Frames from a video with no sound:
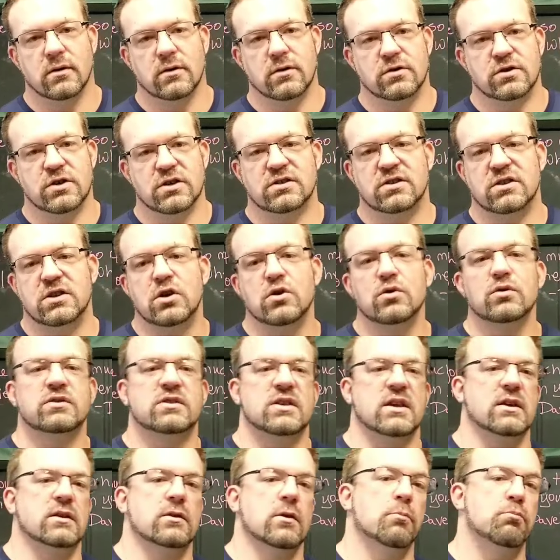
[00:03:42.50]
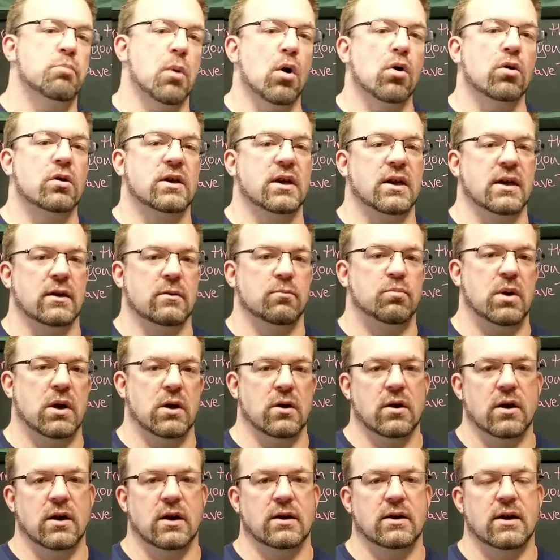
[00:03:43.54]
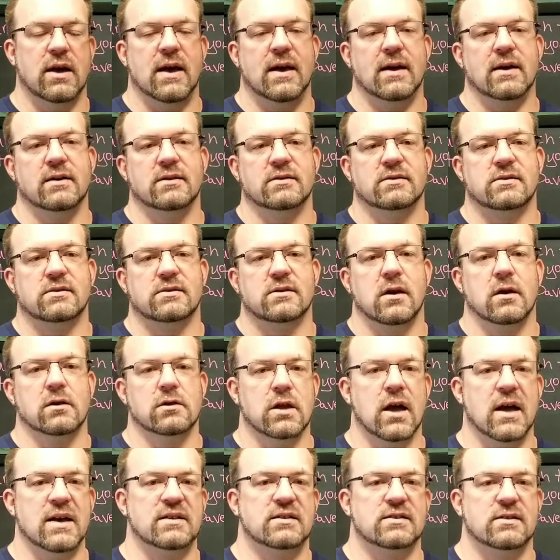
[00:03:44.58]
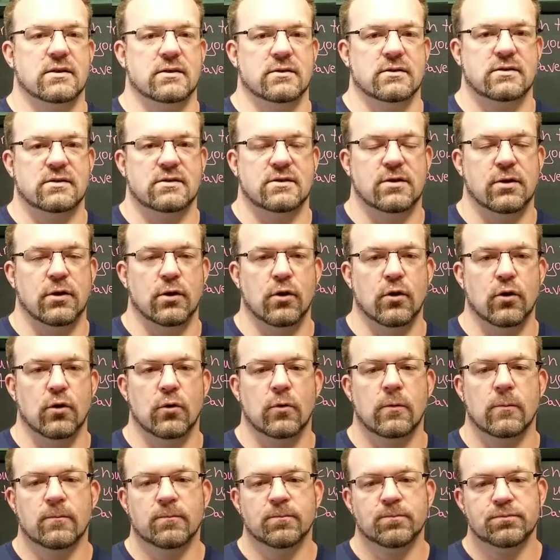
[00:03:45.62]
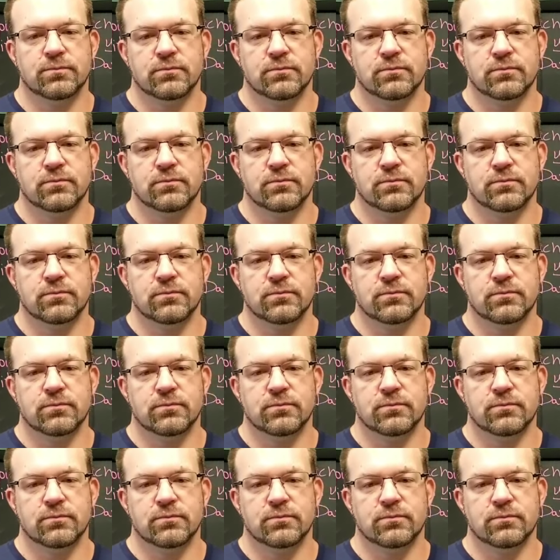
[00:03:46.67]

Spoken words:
just using the bulking period as a license to